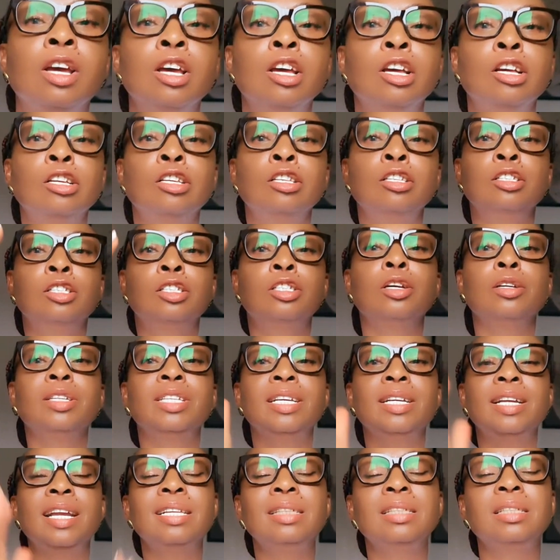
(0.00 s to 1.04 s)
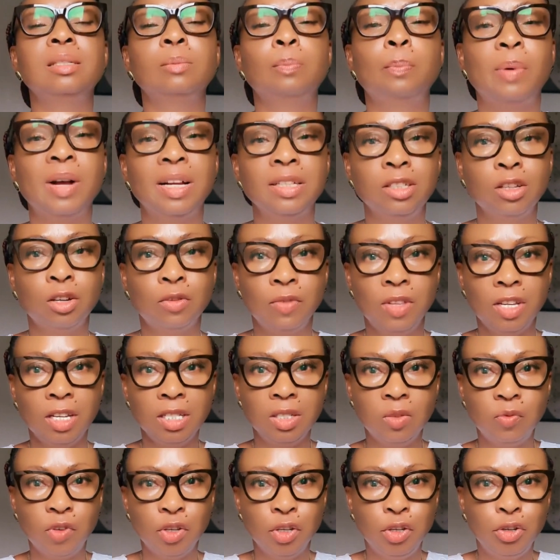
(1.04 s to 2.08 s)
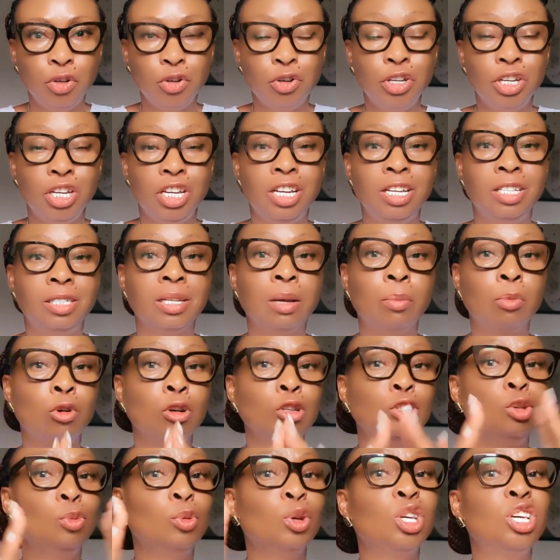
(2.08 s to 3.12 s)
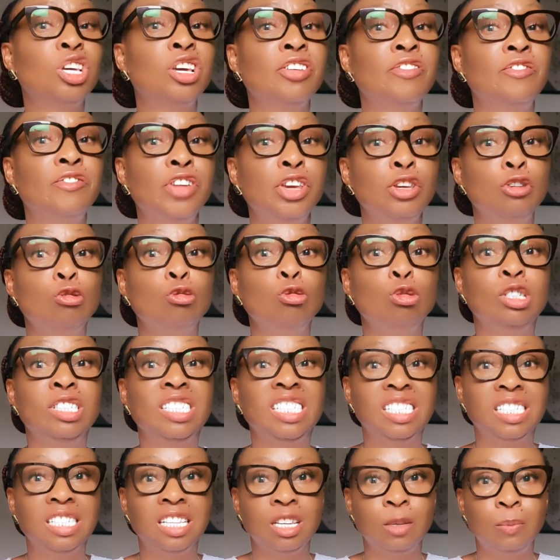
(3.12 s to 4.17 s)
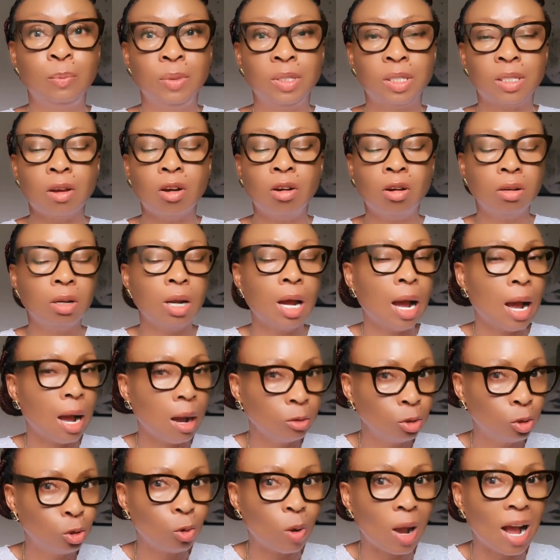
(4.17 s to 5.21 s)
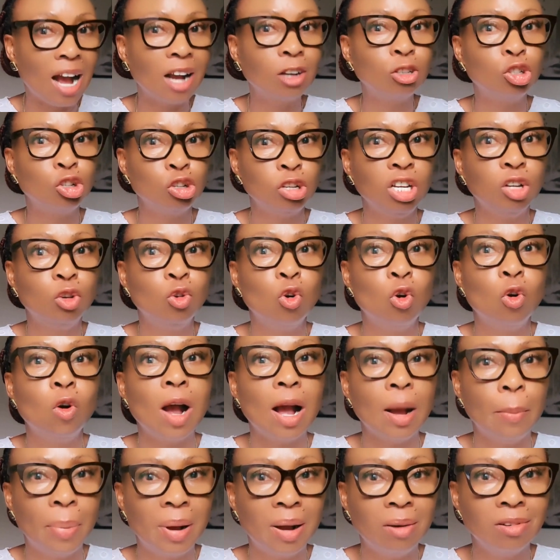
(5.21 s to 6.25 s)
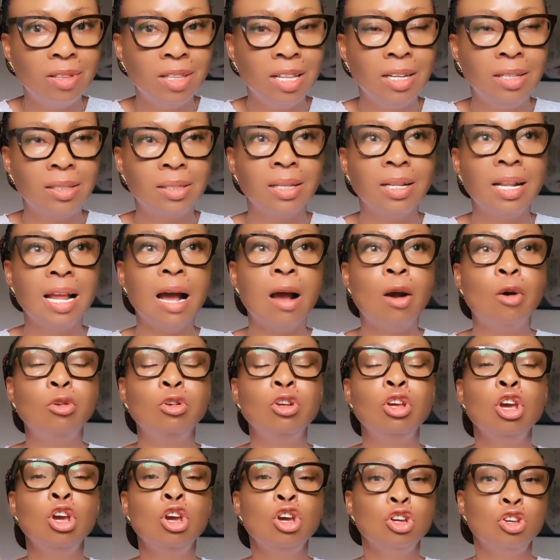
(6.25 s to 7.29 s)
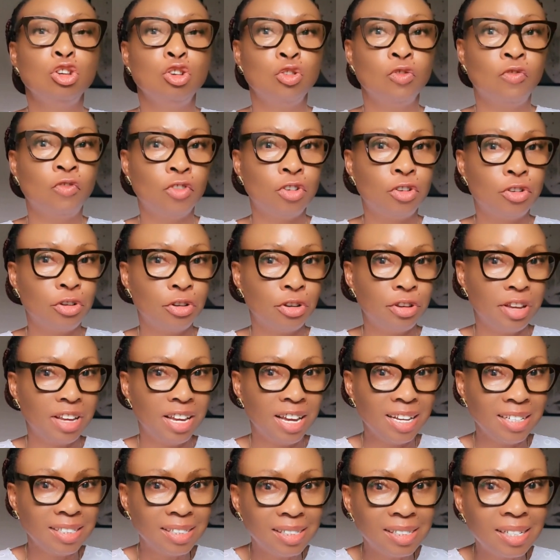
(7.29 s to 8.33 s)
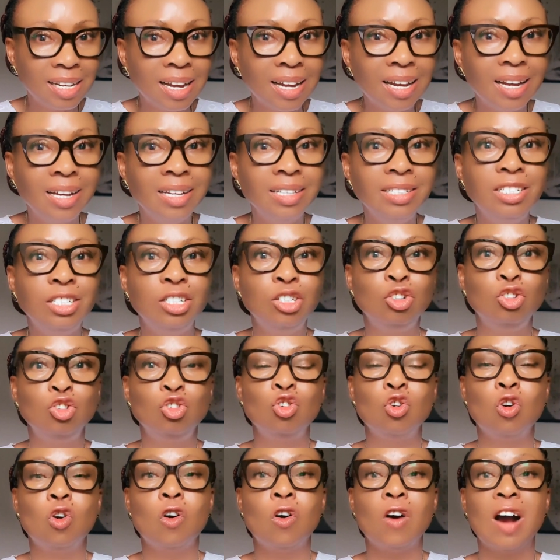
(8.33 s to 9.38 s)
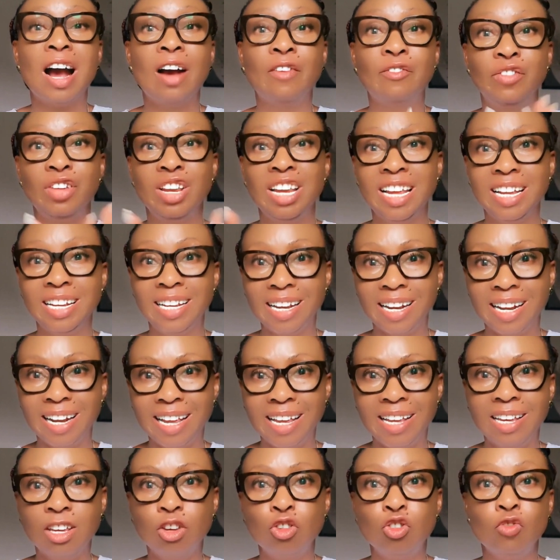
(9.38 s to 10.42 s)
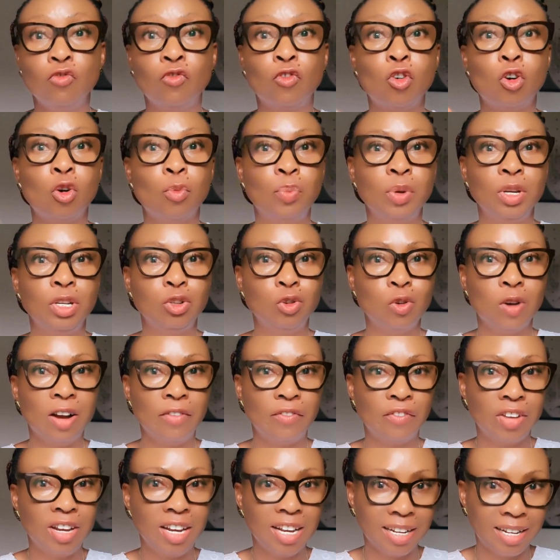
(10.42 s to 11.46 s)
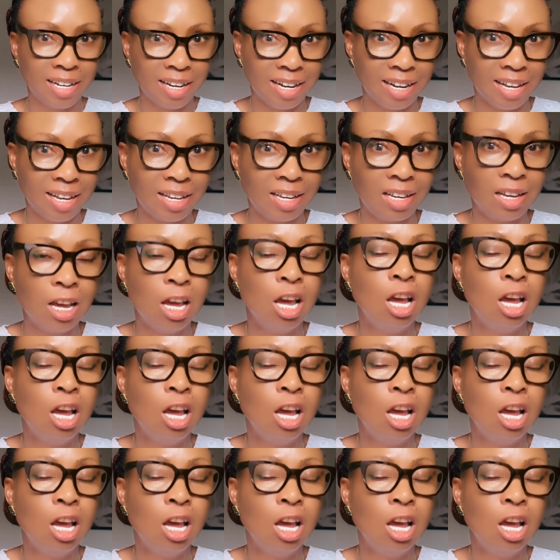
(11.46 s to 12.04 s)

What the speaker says: So the next part of this video is I'm going to be giving you tips on how to actually go about this. Now, you've created your affiliate link, you've copied your affiliate link.